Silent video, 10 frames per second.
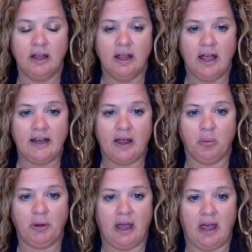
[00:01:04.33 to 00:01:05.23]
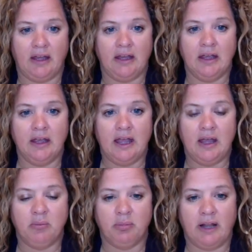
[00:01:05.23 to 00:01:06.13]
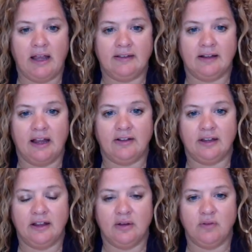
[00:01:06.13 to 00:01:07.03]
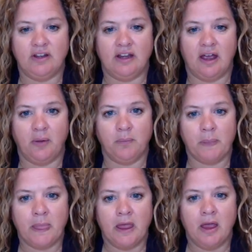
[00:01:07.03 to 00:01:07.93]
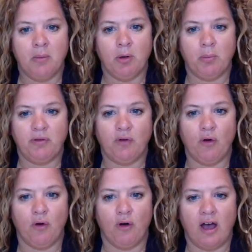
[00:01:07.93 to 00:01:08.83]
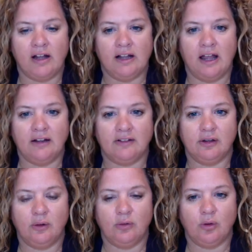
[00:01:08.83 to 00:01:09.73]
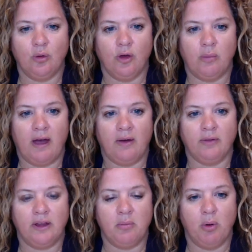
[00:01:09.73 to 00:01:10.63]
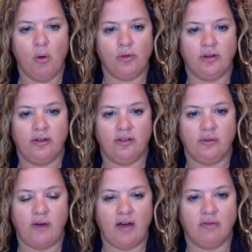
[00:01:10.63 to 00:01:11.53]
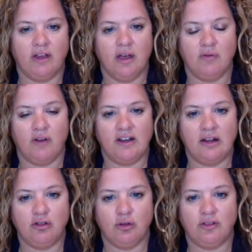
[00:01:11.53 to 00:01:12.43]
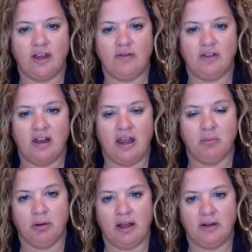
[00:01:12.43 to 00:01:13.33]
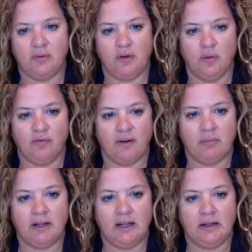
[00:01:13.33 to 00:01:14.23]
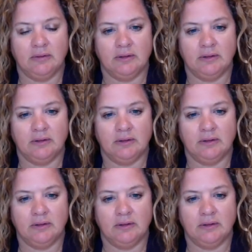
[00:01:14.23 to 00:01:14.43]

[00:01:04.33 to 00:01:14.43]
and LPA in place later in the video. But before, I'd like to talk about the importance of having a financial safety net in place for your family.